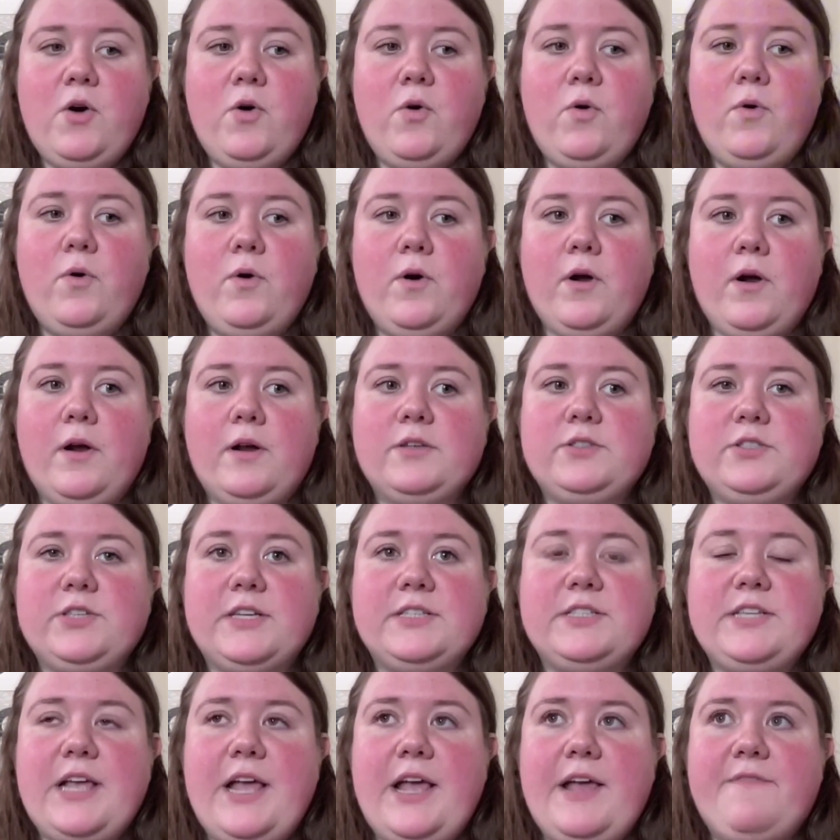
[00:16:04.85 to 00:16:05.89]
or
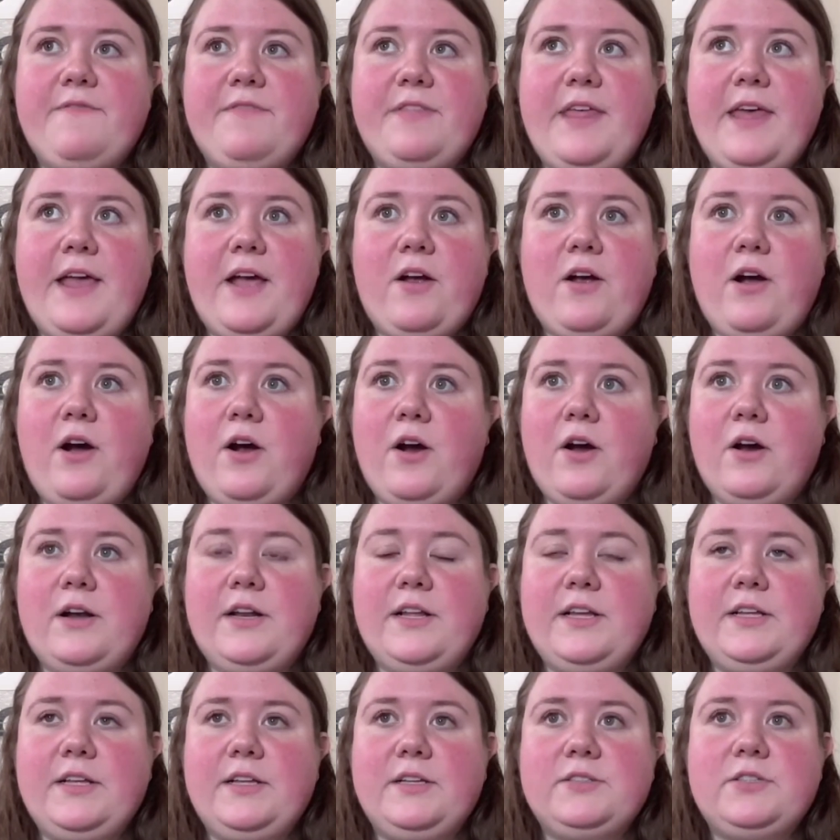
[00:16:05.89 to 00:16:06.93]
just if they're
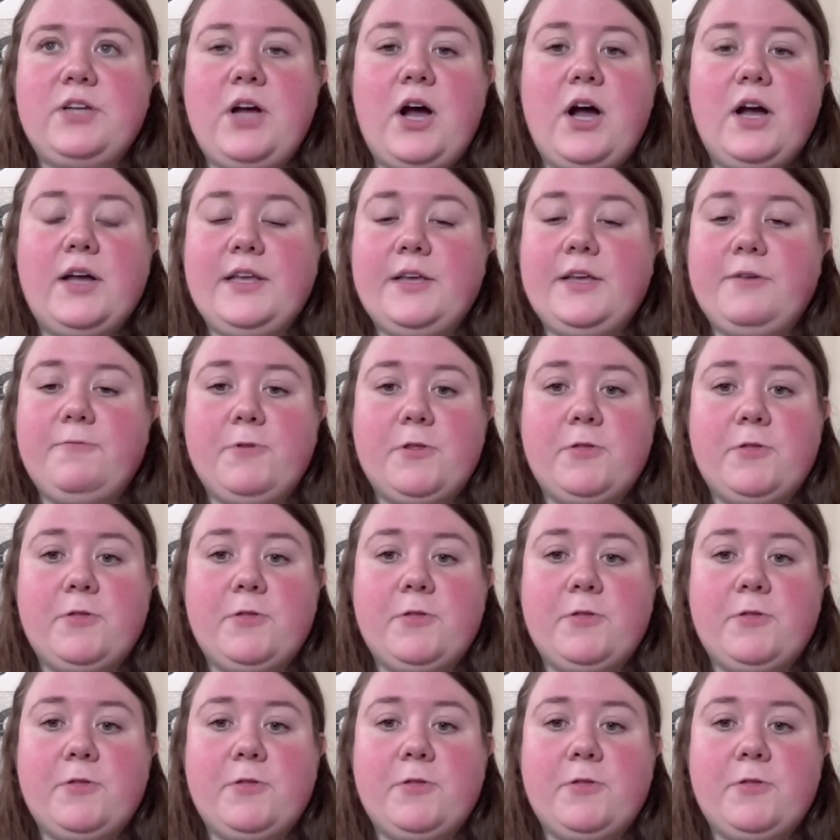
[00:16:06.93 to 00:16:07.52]
already talking